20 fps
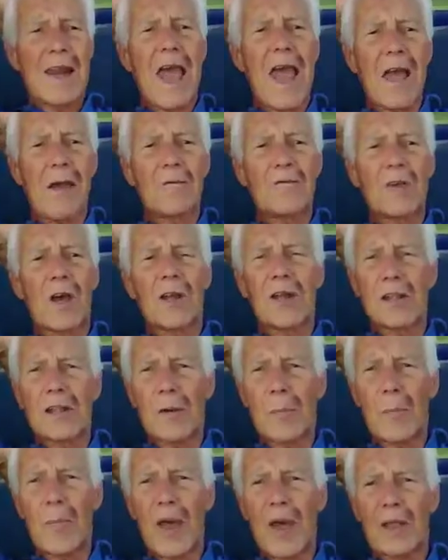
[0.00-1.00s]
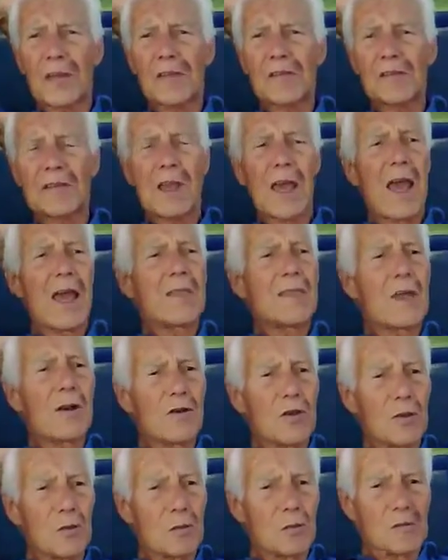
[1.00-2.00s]
and have done in the past, and
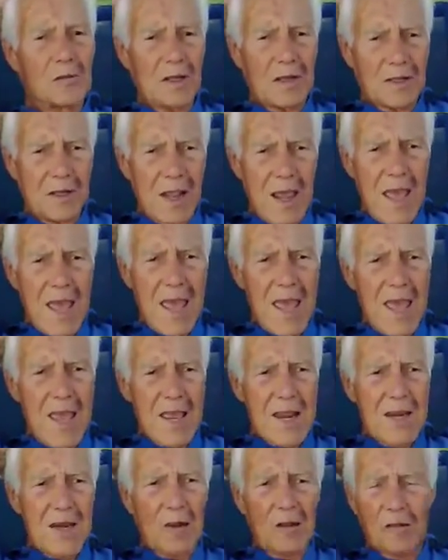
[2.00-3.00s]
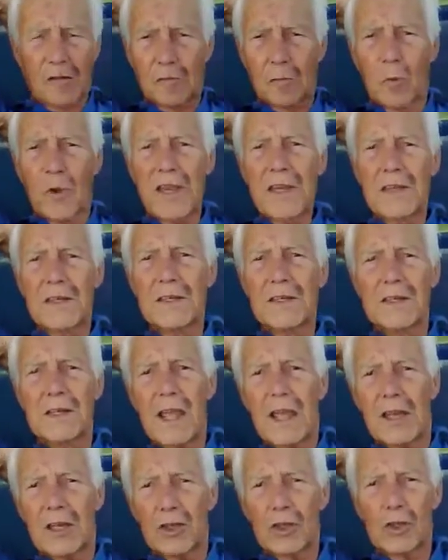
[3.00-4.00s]
they're used in, in
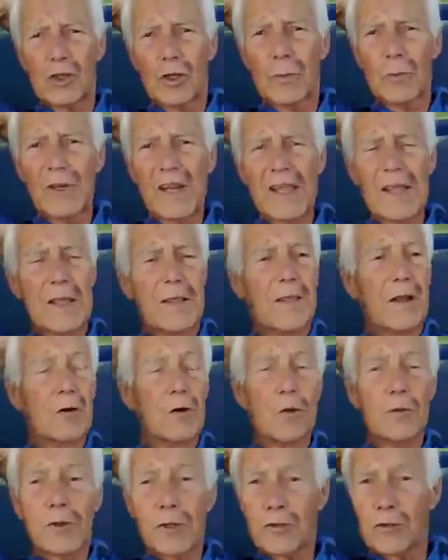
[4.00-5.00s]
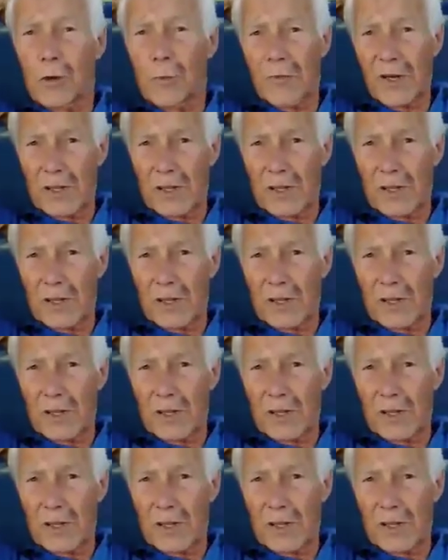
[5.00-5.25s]
Sweden, in Germany. They're not the